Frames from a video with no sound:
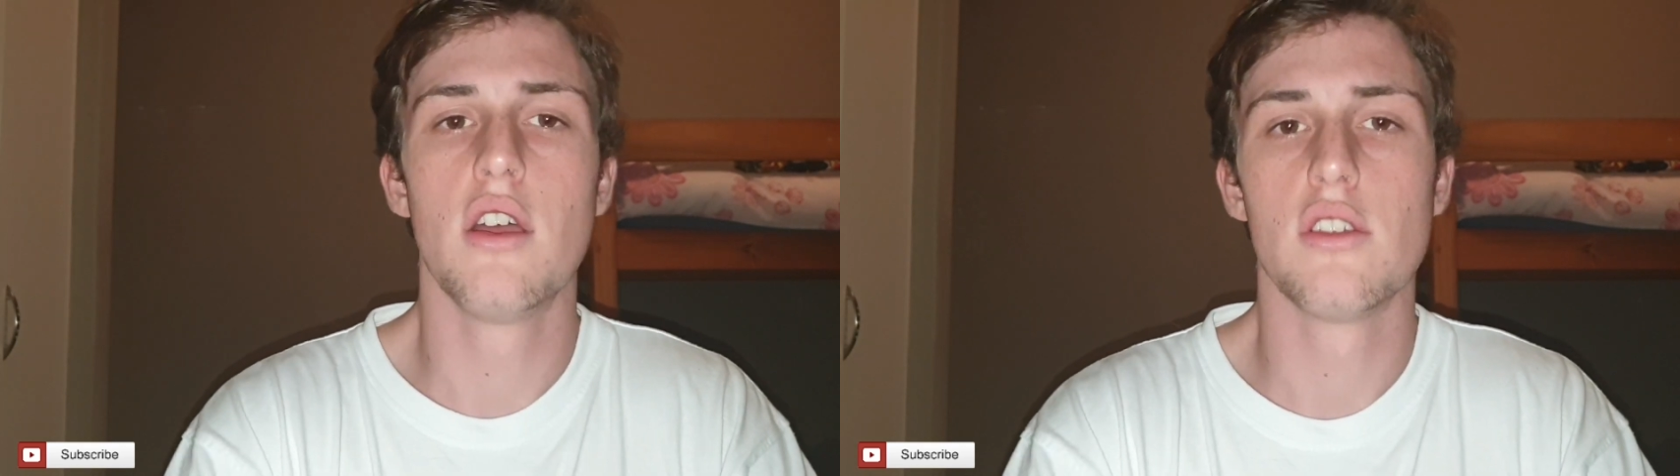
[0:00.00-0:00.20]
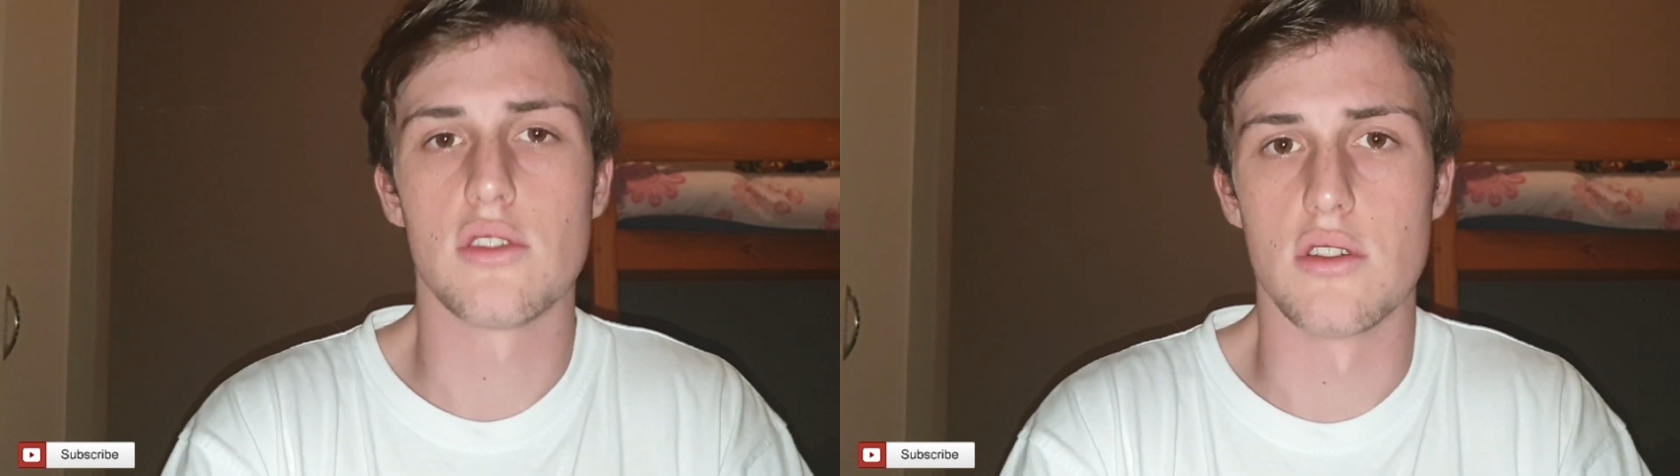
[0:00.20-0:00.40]

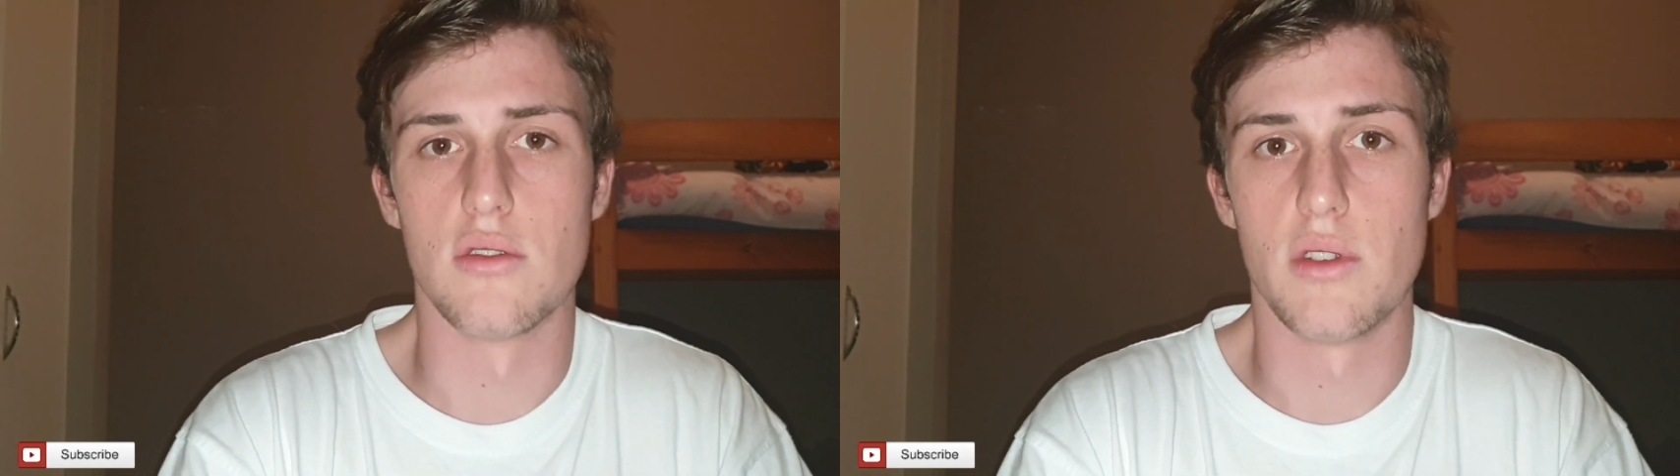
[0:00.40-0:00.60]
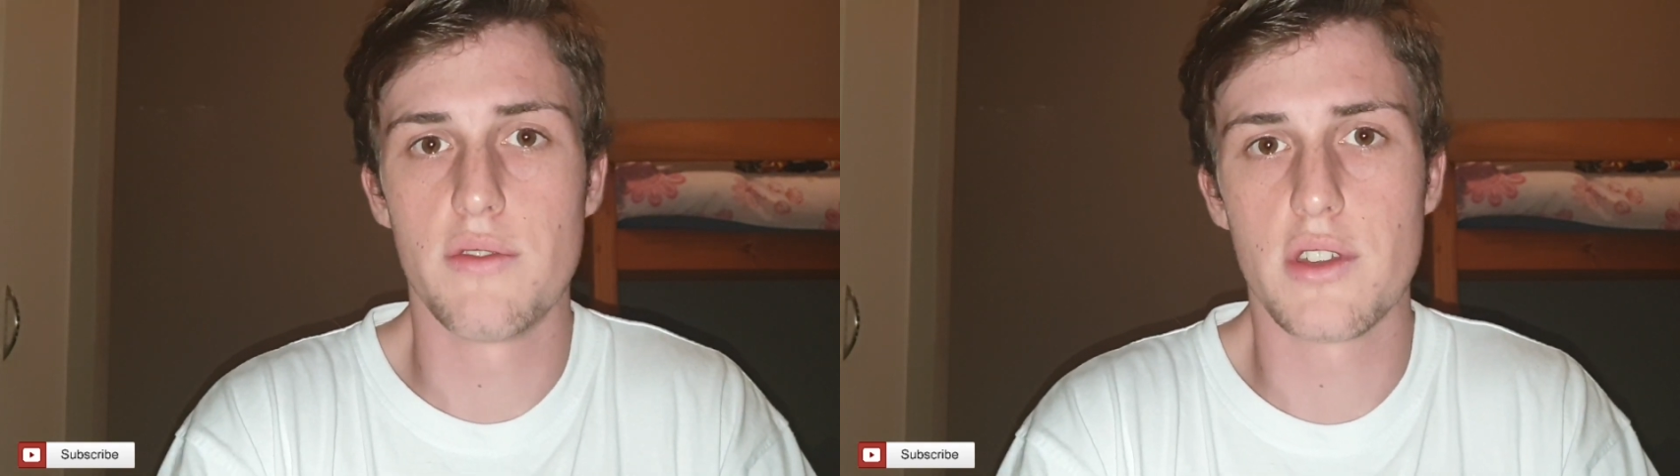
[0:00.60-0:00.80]
So
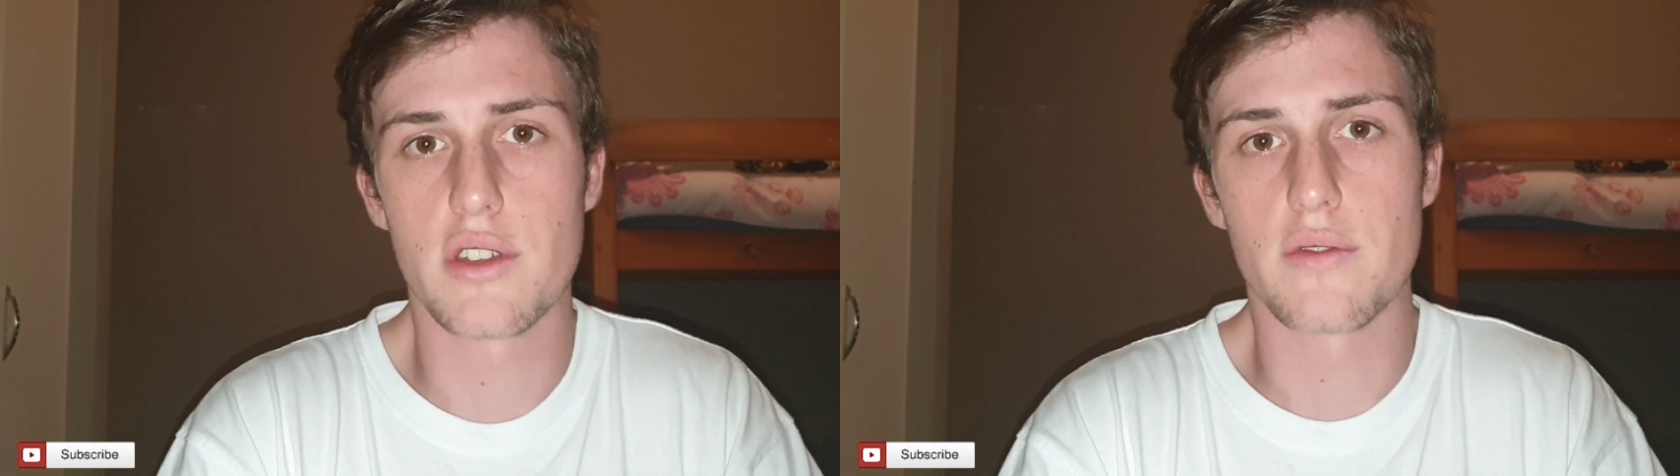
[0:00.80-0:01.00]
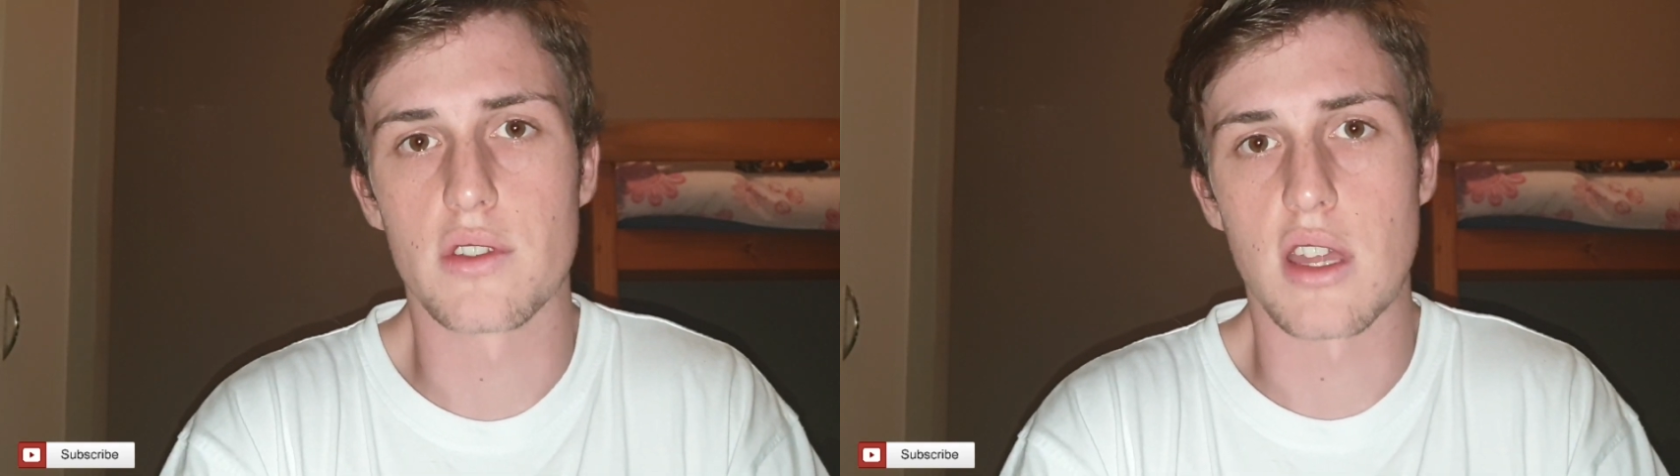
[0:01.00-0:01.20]
when
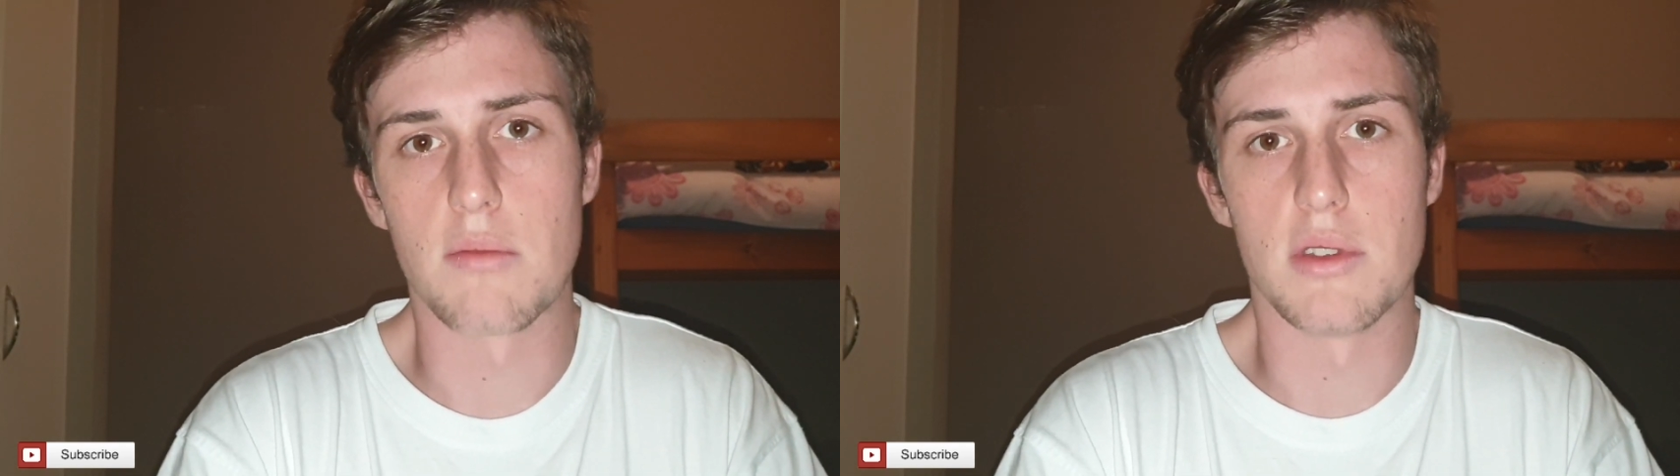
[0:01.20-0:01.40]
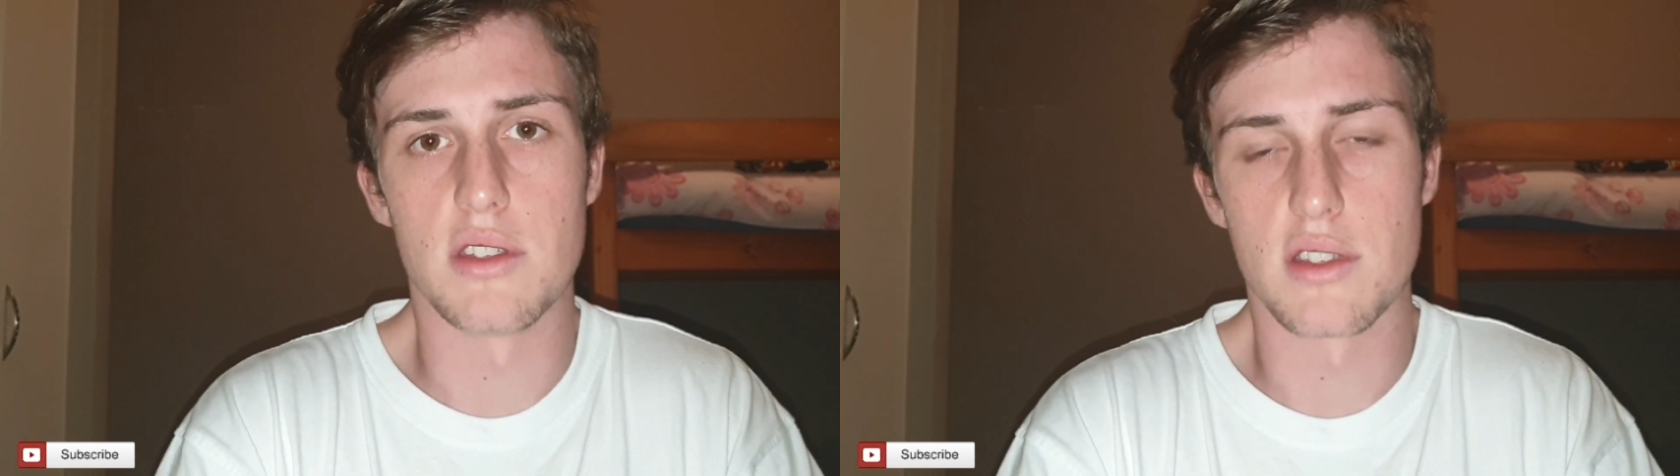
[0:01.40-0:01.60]
fishing for
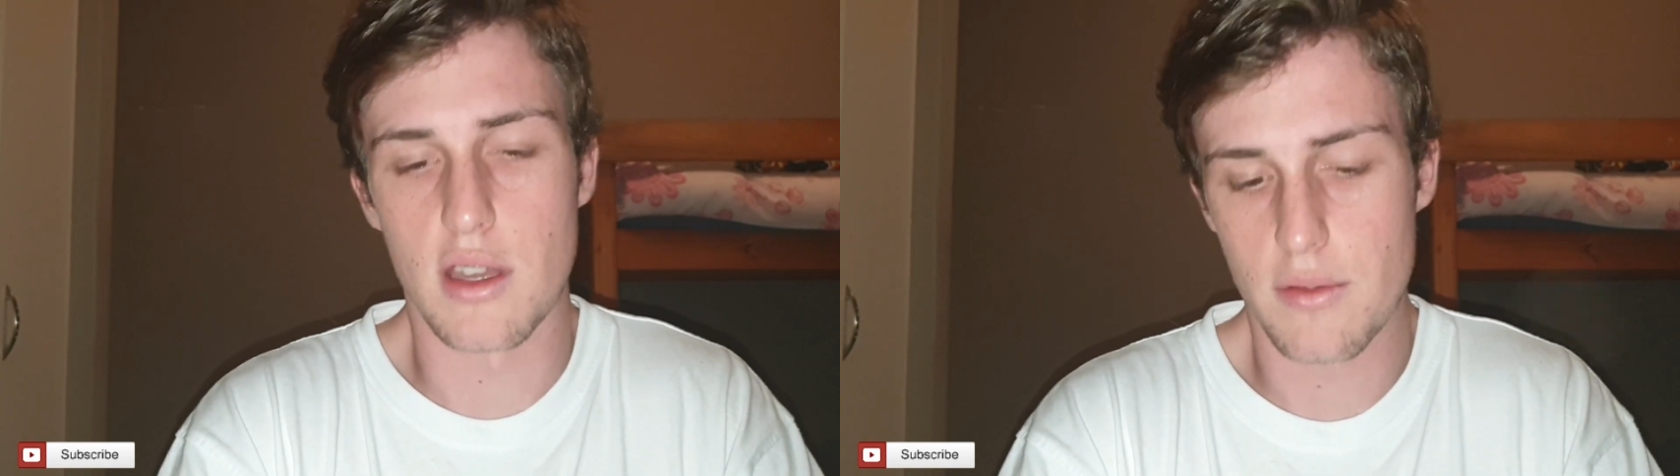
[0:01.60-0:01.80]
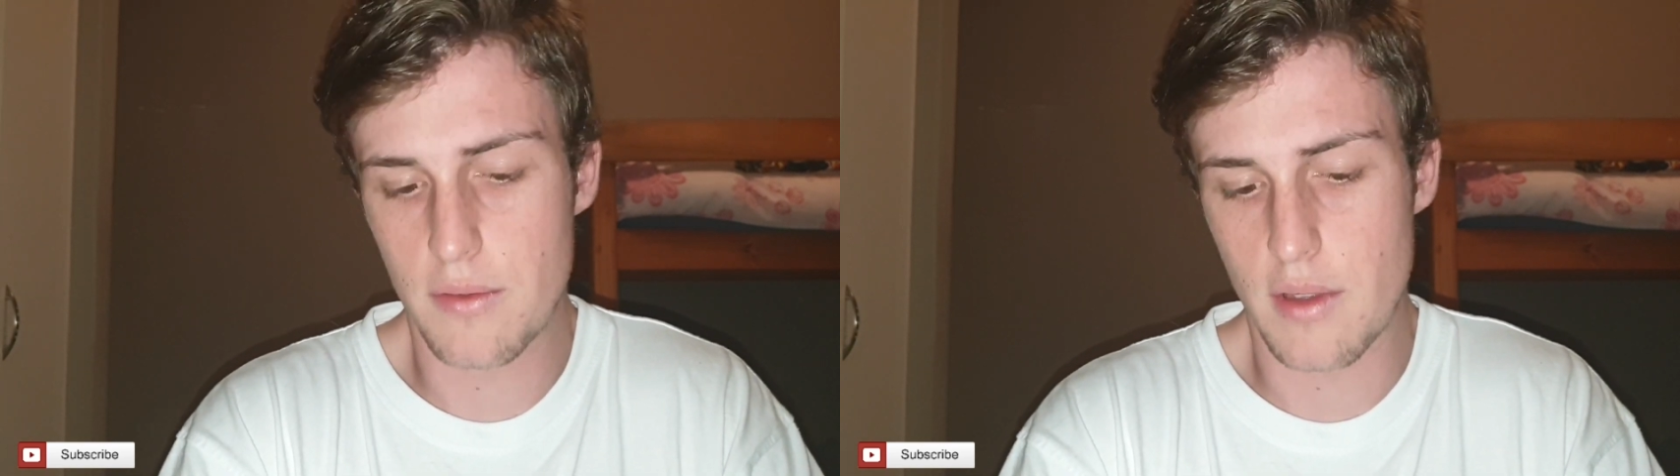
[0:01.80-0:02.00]
stumpies and stuff,